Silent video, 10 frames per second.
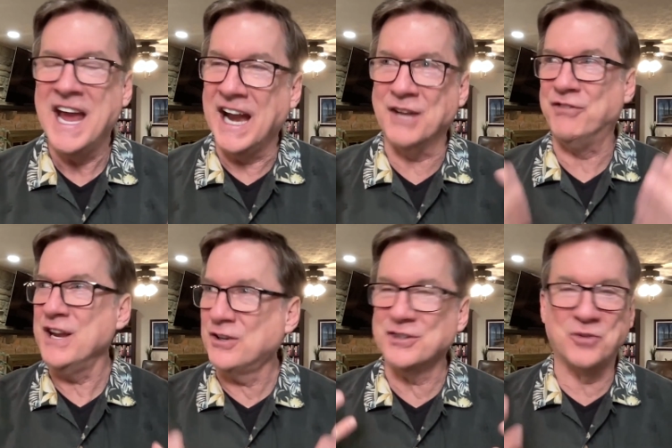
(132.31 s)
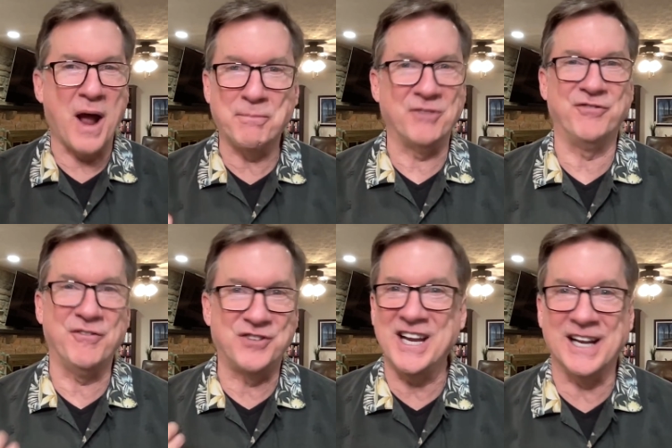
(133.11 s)
And if he could drop to
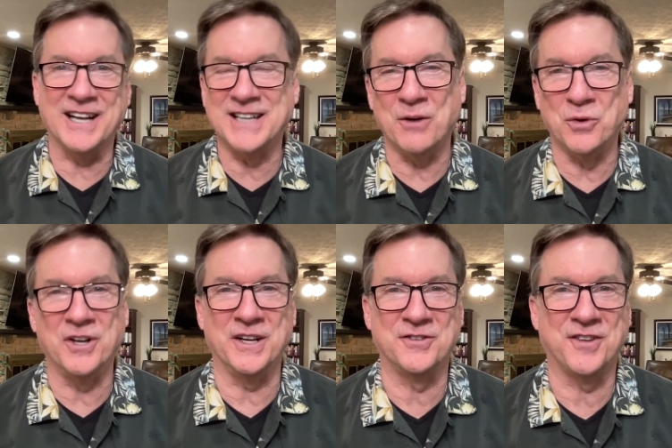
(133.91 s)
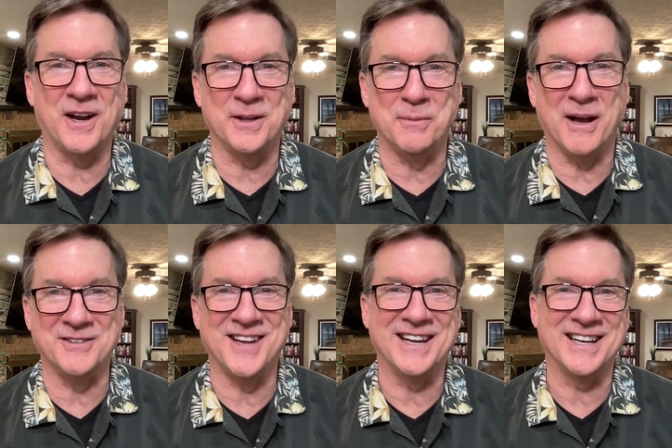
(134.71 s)
15, I'd get really excited
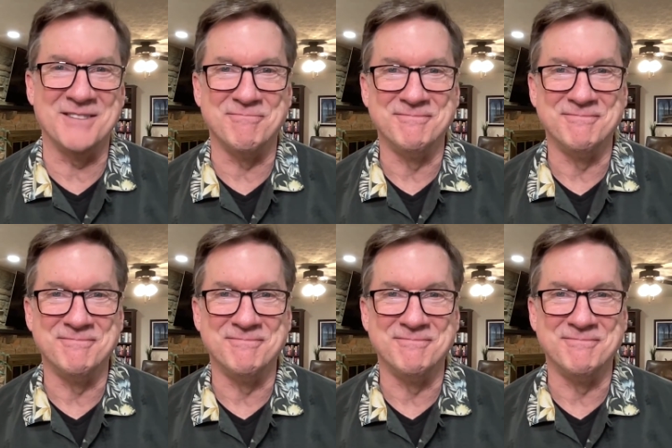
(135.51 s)
about taking him.